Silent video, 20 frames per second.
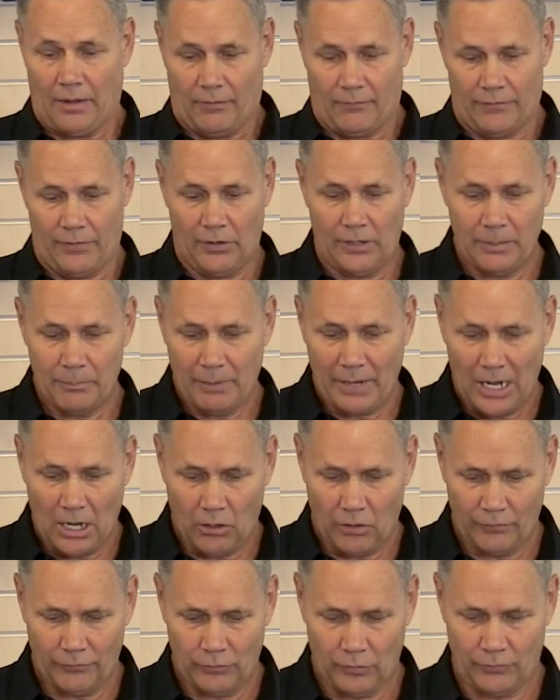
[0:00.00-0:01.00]
Very
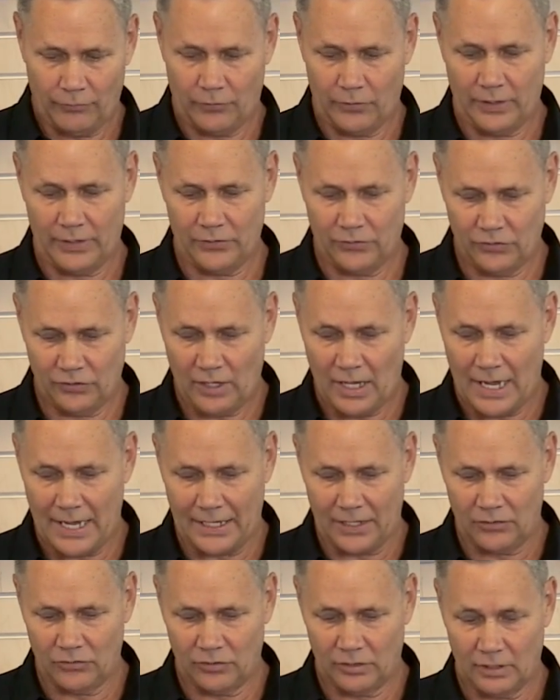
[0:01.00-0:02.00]
powerful for its
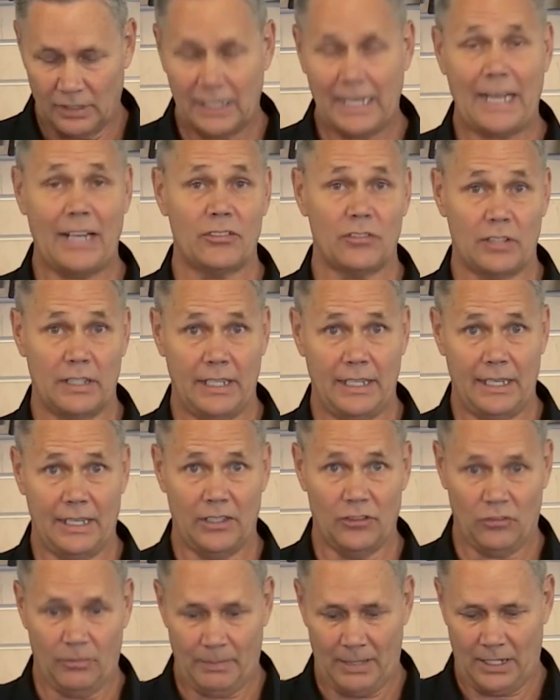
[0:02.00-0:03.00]
size, class leading
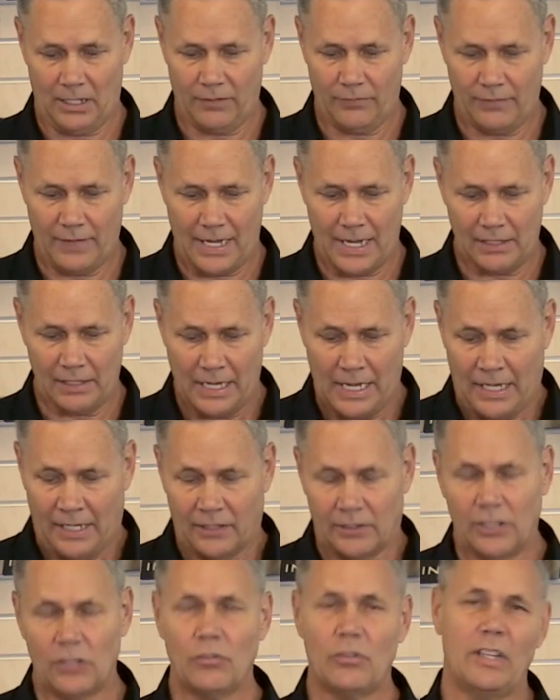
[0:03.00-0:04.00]
as a matter of fact.
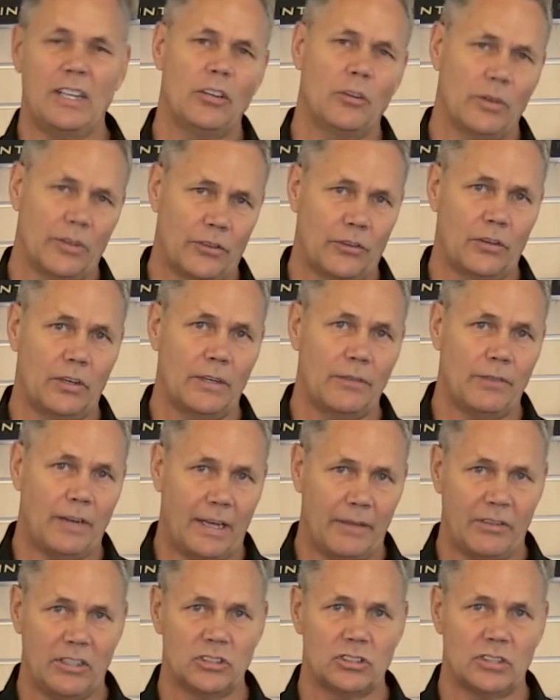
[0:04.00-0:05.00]
This into a
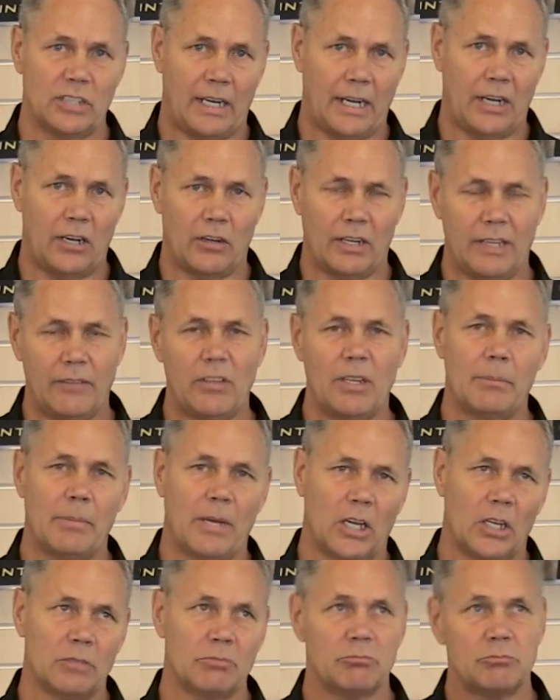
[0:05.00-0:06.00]
35-inch tire will give you
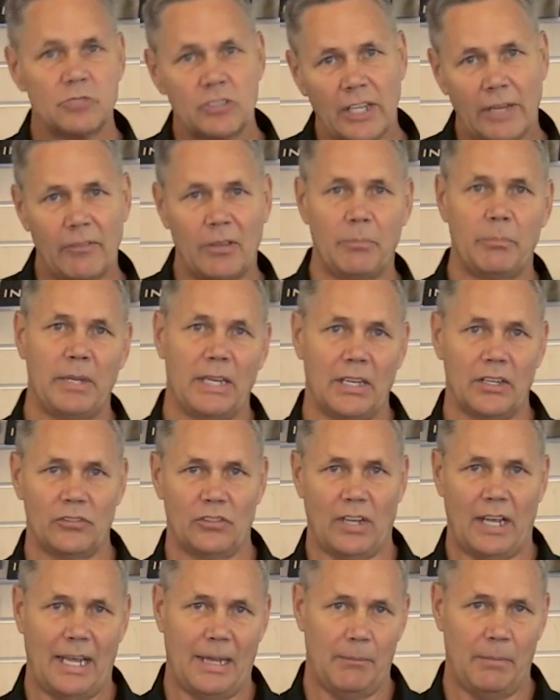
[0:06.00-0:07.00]
about 7
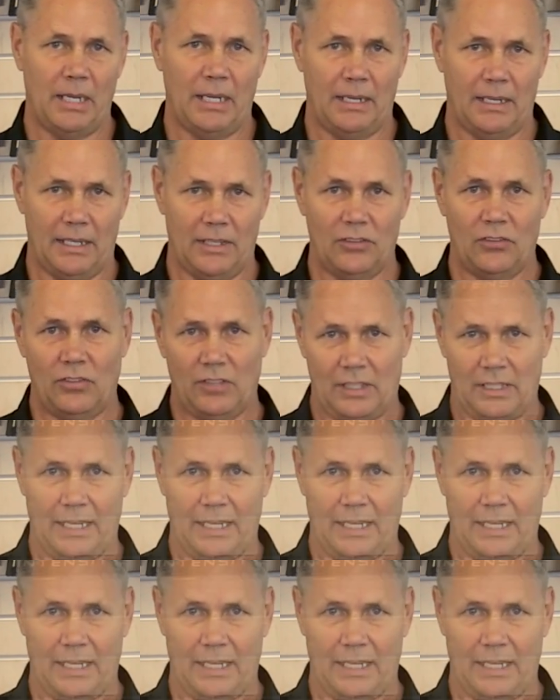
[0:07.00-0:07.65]
psi a minute at sea